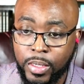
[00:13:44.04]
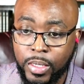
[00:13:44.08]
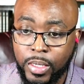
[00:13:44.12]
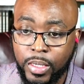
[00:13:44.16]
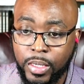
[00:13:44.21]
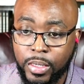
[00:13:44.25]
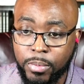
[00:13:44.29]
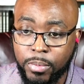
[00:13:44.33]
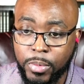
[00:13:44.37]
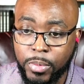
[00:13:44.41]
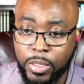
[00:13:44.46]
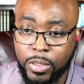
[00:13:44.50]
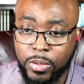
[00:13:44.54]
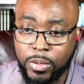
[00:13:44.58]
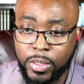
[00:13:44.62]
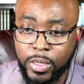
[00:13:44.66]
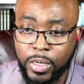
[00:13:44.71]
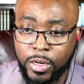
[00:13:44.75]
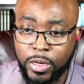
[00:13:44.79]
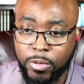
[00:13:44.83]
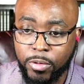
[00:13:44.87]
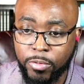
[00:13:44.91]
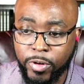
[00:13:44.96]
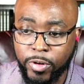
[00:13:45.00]
let me look
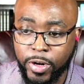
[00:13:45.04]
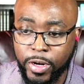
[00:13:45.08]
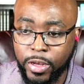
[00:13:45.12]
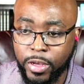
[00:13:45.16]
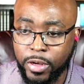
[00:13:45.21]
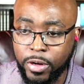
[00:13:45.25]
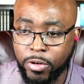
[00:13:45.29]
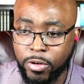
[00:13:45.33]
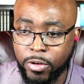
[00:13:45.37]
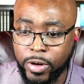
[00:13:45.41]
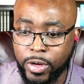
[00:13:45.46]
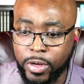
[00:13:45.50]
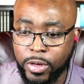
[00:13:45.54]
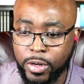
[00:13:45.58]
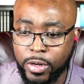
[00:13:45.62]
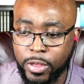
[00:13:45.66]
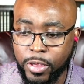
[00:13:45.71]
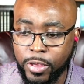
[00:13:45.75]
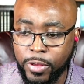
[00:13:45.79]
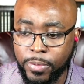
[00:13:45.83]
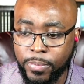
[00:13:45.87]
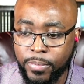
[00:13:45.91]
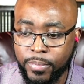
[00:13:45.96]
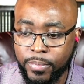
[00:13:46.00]
it up right here
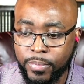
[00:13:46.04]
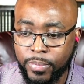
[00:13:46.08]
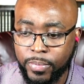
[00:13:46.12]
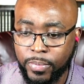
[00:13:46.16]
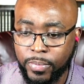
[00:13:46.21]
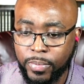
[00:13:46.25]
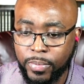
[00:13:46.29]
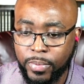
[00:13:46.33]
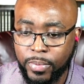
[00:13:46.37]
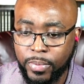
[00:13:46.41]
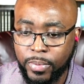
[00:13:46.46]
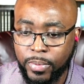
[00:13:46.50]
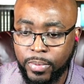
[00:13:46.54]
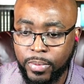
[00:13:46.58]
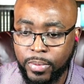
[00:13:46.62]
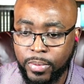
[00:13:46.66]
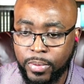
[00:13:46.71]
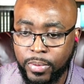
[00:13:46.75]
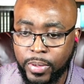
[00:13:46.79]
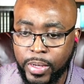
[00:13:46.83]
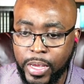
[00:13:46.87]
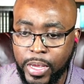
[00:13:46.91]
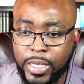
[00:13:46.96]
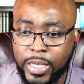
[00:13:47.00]
quickly.
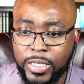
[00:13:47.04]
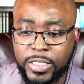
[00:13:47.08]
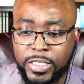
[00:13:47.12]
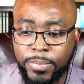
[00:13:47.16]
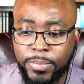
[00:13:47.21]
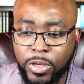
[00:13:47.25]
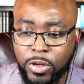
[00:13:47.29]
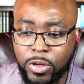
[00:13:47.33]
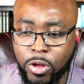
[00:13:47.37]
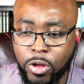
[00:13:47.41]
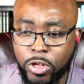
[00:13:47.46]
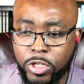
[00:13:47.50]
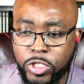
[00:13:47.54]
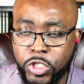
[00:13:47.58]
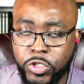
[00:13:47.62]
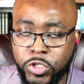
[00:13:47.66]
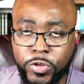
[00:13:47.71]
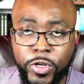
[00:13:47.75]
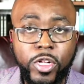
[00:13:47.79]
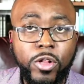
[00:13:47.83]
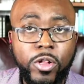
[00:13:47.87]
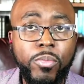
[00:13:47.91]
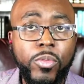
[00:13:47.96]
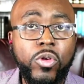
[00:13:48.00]
It is something called
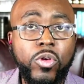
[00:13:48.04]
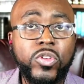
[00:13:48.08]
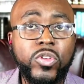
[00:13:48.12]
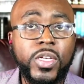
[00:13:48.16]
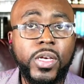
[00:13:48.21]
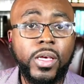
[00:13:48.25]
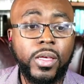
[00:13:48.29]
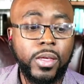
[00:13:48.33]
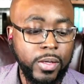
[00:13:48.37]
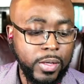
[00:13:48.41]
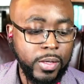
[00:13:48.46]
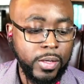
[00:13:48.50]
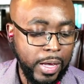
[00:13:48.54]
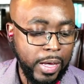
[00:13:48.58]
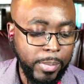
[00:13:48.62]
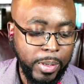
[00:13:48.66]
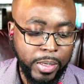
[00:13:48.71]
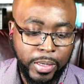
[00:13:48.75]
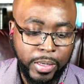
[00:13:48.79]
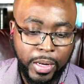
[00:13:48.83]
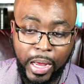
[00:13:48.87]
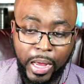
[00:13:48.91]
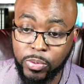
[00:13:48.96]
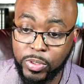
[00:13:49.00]
drill music. I
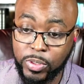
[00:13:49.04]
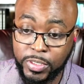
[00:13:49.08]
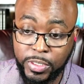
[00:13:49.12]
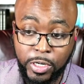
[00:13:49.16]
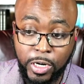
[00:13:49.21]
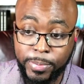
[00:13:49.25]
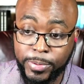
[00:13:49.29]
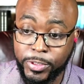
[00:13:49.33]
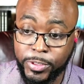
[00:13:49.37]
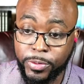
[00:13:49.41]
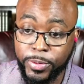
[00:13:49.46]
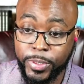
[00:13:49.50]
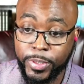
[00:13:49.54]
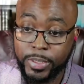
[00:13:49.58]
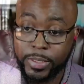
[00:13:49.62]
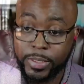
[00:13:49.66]
mean, I wasn't up to it.